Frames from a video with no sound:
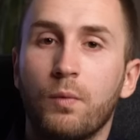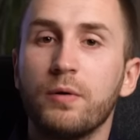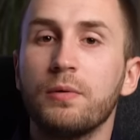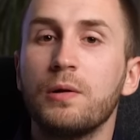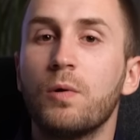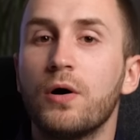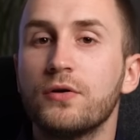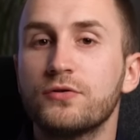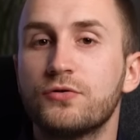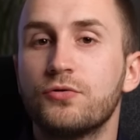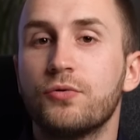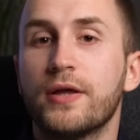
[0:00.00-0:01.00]
we will
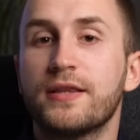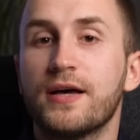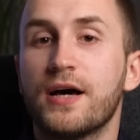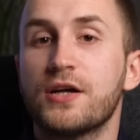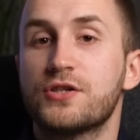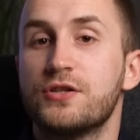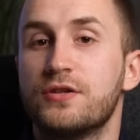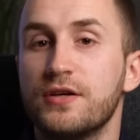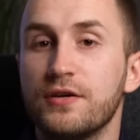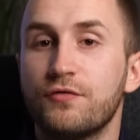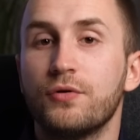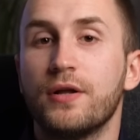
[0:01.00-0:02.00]
want to attach
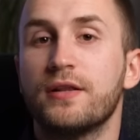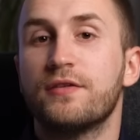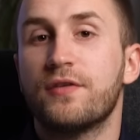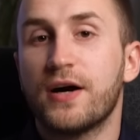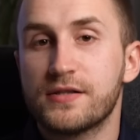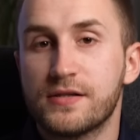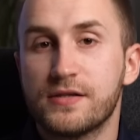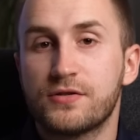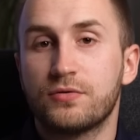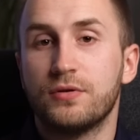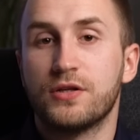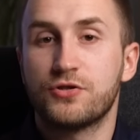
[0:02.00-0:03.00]
different devices
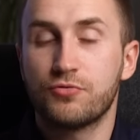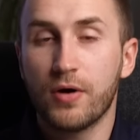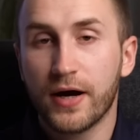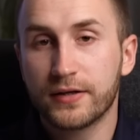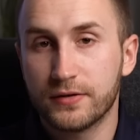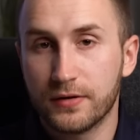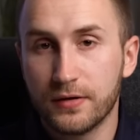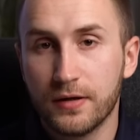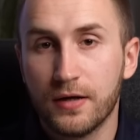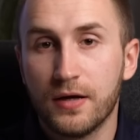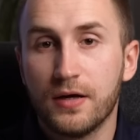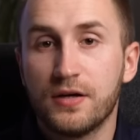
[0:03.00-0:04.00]
to the tractor,
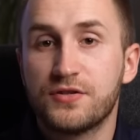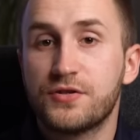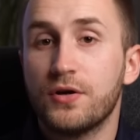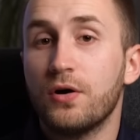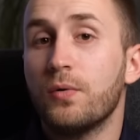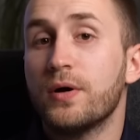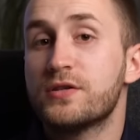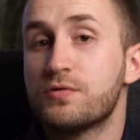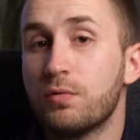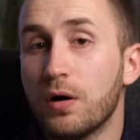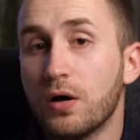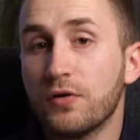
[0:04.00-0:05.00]
so it's
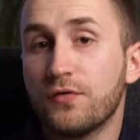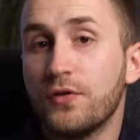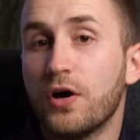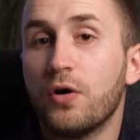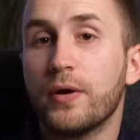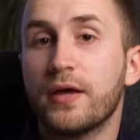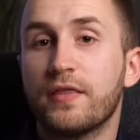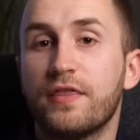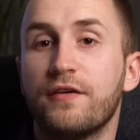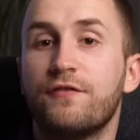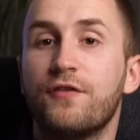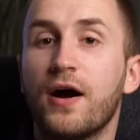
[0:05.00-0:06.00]
worth knowing
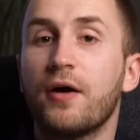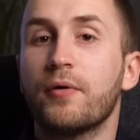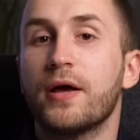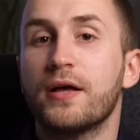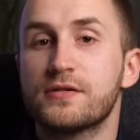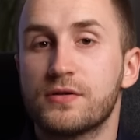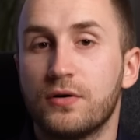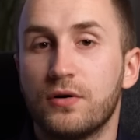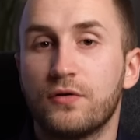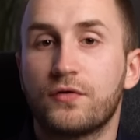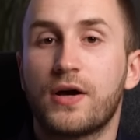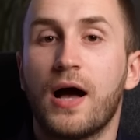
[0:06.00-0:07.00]
the variants
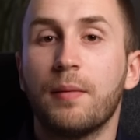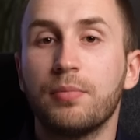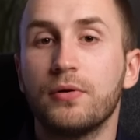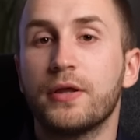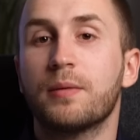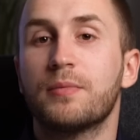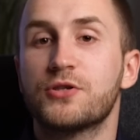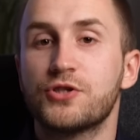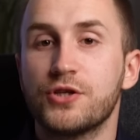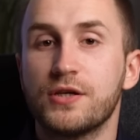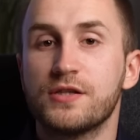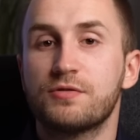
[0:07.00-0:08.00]
of coupling
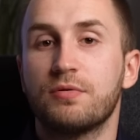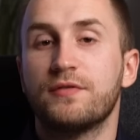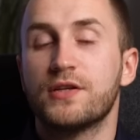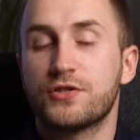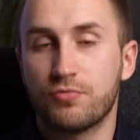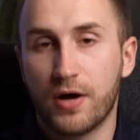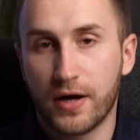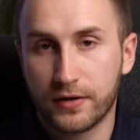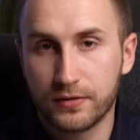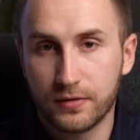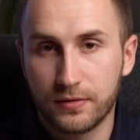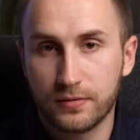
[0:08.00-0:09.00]
machines with the tractor.